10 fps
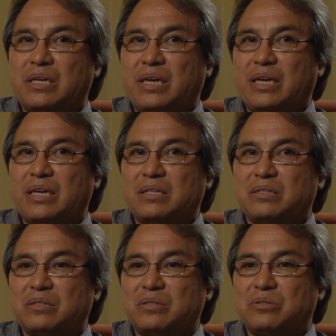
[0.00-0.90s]

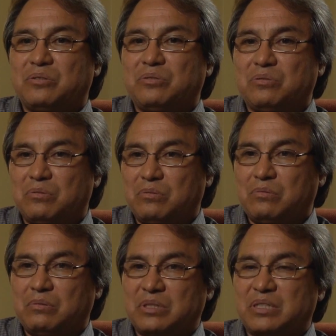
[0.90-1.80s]
and
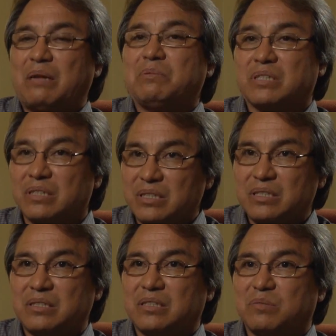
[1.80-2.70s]
to establish
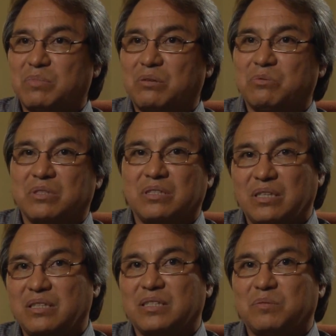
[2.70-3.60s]
conditions by which
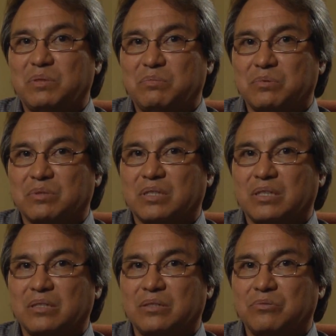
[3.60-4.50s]
indigenous peoples can